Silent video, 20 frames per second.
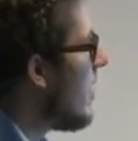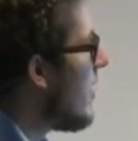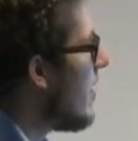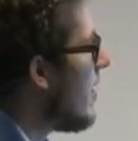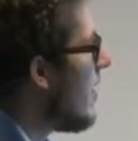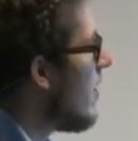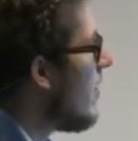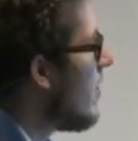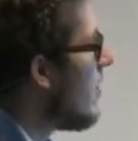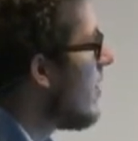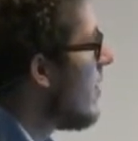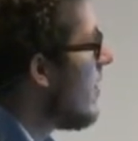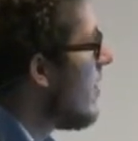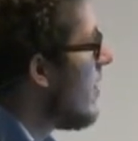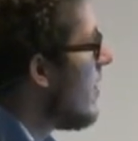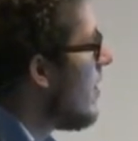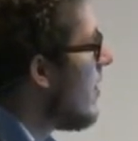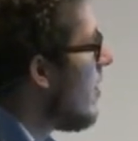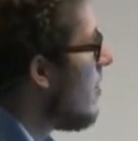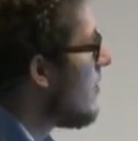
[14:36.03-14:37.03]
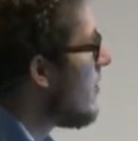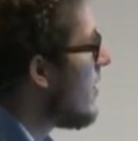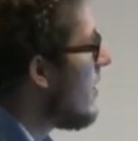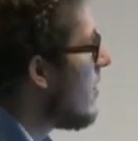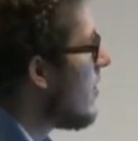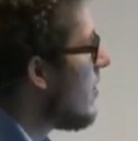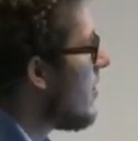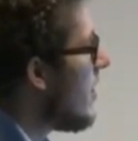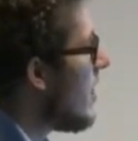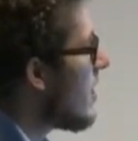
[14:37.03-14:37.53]
And now, obviously,
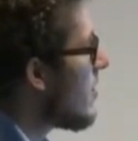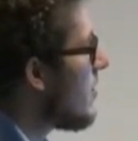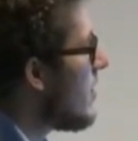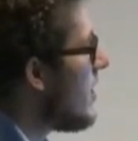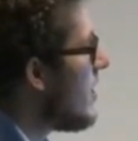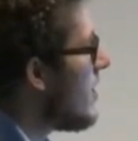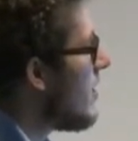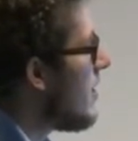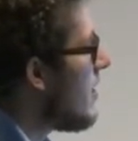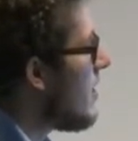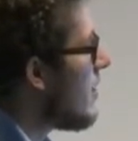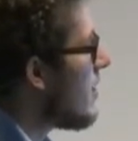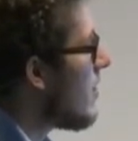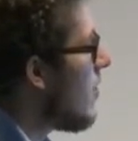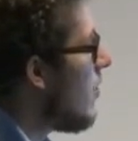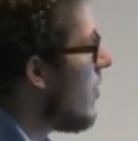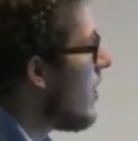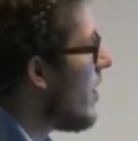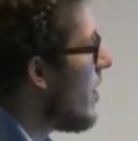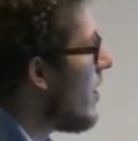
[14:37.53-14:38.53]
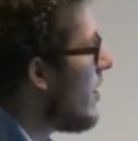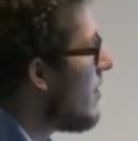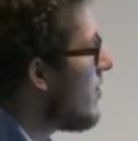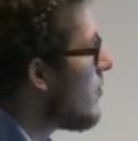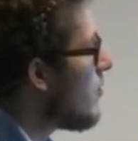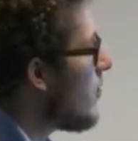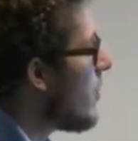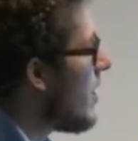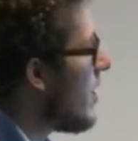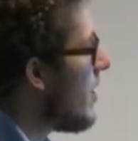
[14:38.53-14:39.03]
Conakry and Koya
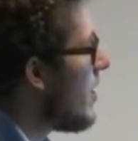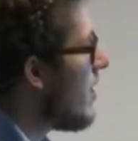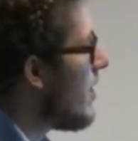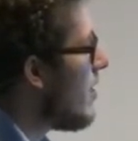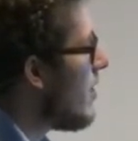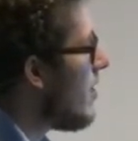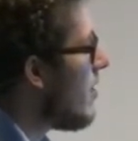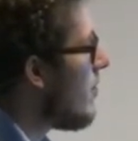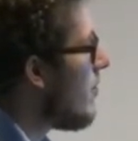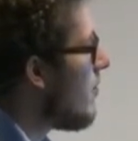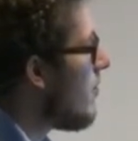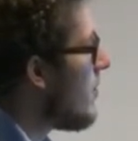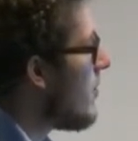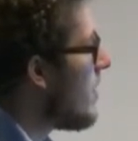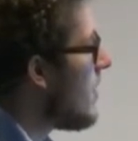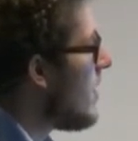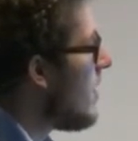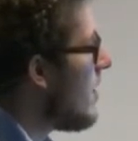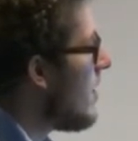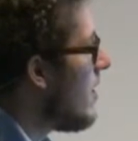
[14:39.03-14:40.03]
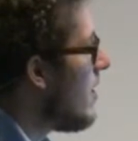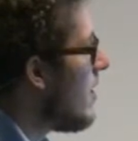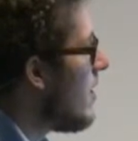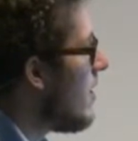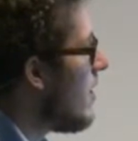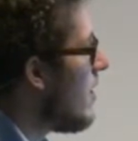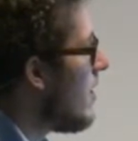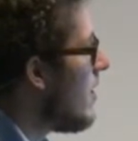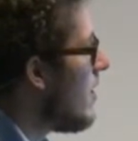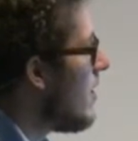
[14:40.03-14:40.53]
is where the
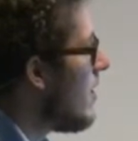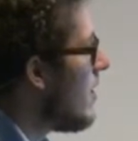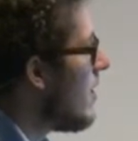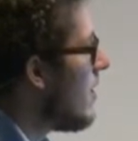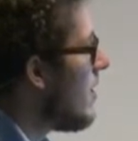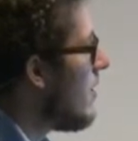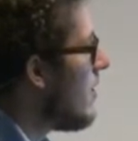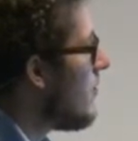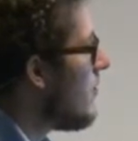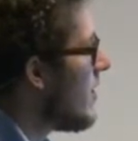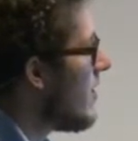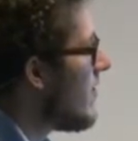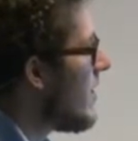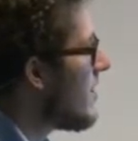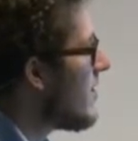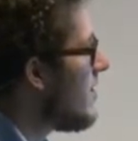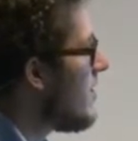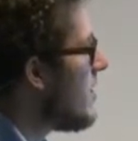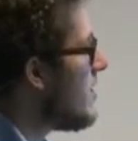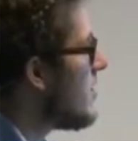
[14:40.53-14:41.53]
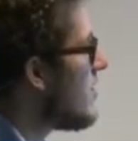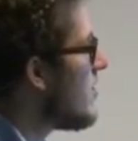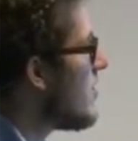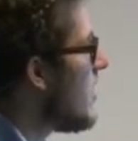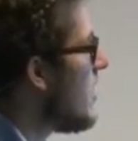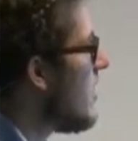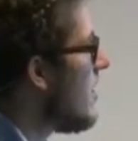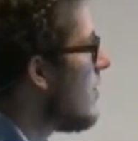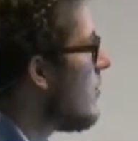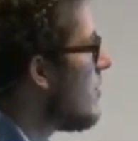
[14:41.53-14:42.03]
ring vaccination
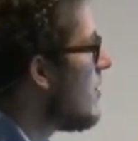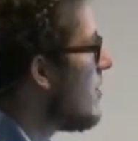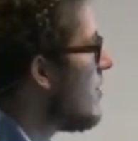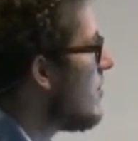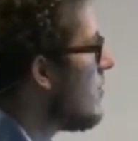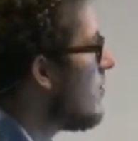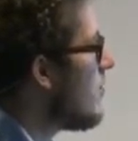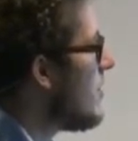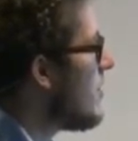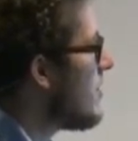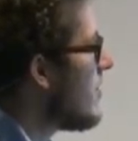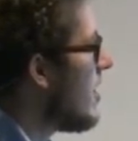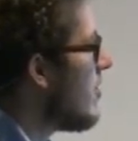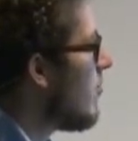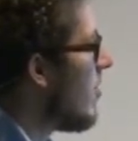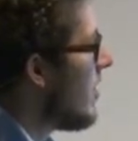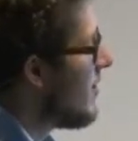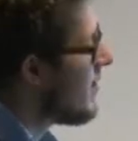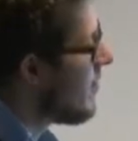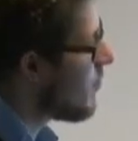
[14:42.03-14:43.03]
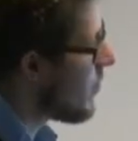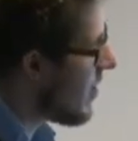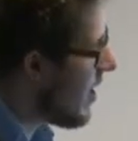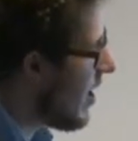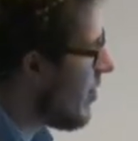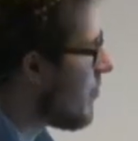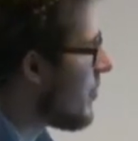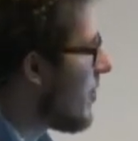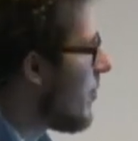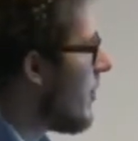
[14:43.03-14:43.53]
trial will take place, and we're
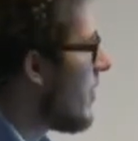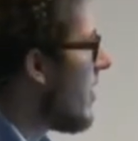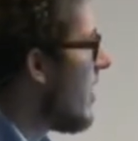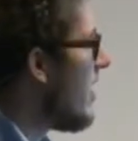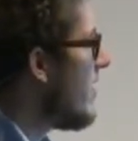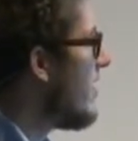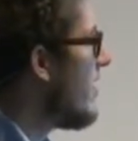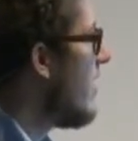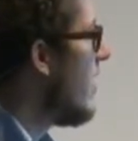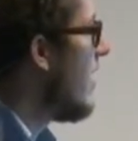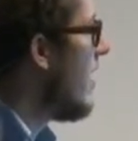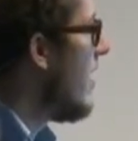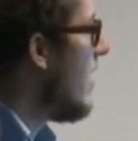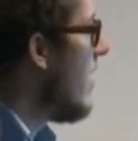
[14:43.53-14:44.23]
helping with that.